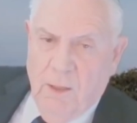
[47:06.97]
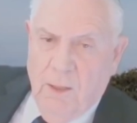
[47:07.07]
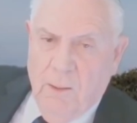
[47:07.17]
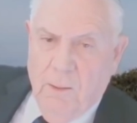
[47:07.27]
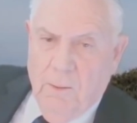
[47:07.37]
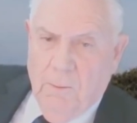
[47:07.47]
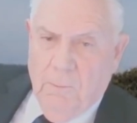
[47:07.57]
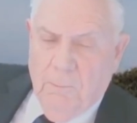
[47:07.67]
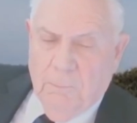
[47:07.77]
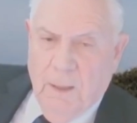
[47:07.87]
Uh,
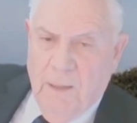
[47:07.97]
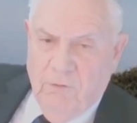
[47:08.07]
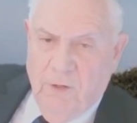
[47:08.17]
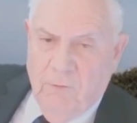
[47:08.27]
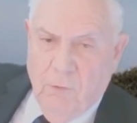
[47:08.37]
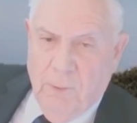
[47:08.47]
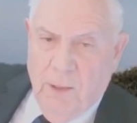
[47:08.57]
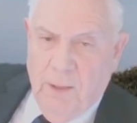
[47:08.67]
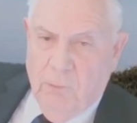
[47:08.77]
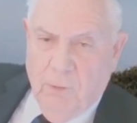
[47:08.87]
I've never been
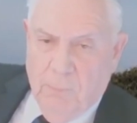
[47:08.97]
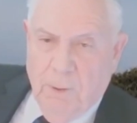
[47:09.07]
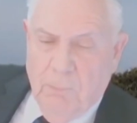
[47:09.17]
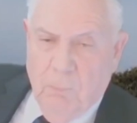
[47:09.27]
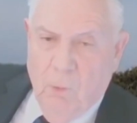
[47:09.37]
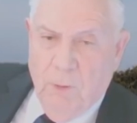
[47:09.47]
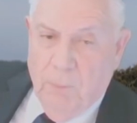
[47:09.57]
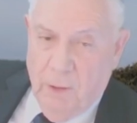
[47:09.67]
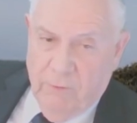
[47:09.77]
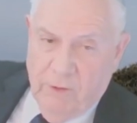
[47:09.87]
able to pinpoint,
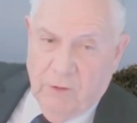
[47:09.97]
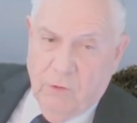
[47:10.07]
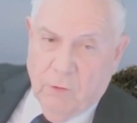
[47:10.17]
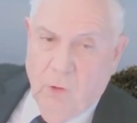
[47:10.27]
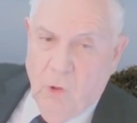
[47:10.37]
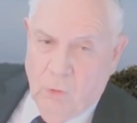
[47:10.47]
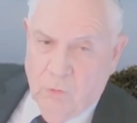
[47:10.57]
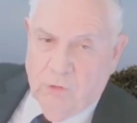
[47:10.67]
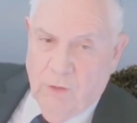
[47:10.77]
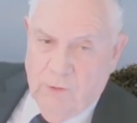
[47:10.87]
but I think you're
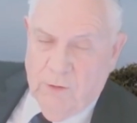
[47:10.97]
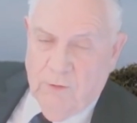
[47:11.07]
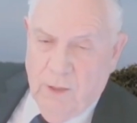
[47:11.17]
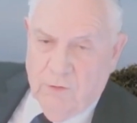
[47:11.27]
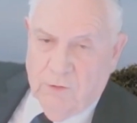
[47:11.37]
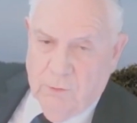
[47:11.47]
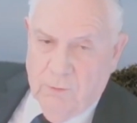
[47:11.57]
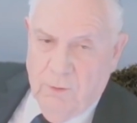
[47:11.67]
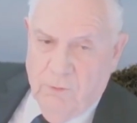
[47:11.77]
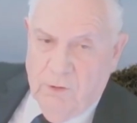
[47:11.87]
close. I think that's
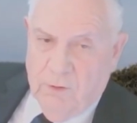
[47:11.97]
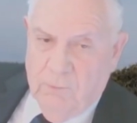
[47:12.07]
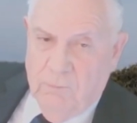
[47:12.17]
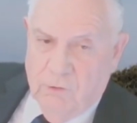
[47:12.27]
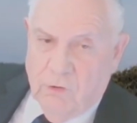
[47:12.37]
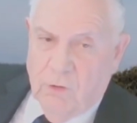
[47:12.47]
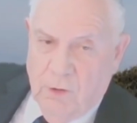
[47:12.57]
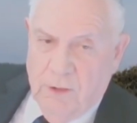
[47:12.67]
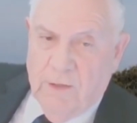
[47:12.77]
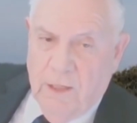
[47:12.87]
I think
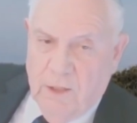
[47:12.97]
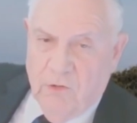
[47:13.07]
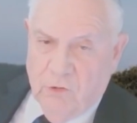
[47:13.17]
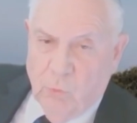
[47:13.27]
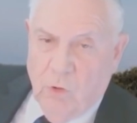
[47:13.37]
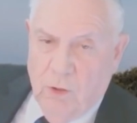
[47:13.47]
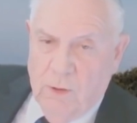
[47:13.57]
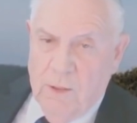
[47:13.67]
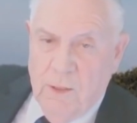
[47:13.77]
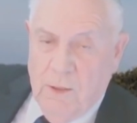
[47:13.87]
certainly that is one.
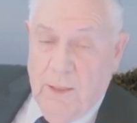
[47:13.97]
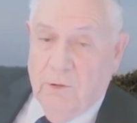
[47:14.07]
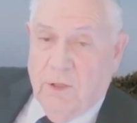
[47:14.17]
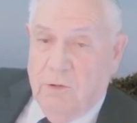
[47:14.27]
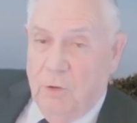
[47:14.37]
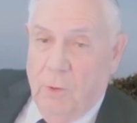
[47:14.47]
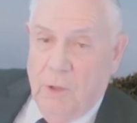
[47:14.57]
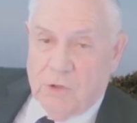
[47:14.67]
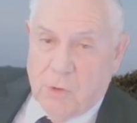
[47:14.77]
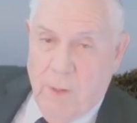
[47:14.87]
How can you
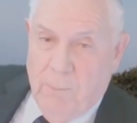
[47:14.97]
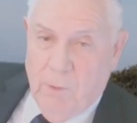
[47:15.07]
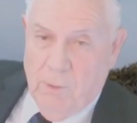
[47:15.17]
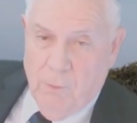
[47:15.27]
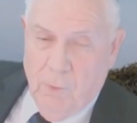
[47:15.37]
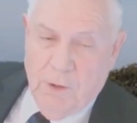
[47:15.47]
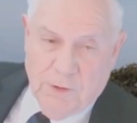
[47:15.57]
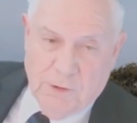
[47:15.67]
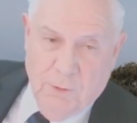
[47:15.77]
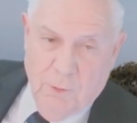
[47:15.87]
unscramble a
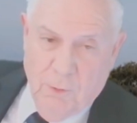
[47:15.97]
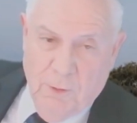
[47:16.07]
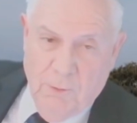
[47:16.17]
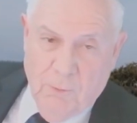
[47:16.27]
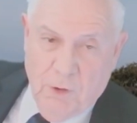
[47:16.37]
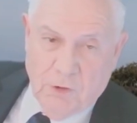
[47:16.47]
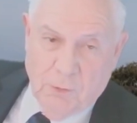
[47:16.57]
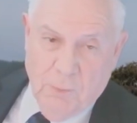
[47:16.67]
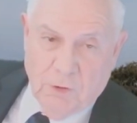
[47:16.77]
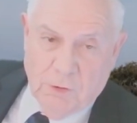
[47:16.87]
race? You know, a
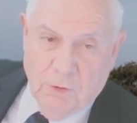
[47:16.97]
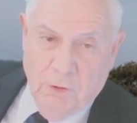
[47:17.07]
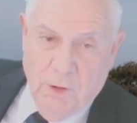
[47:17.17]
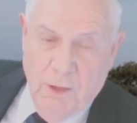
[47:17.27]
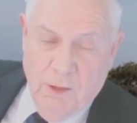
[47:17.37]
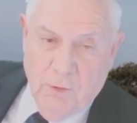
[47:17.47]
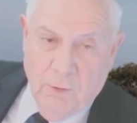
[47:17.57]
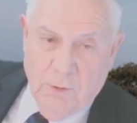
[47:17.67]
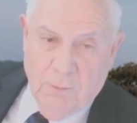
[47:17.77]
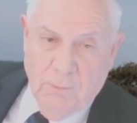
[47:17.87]
racial mixture. You can't do
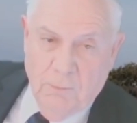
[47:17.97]
it.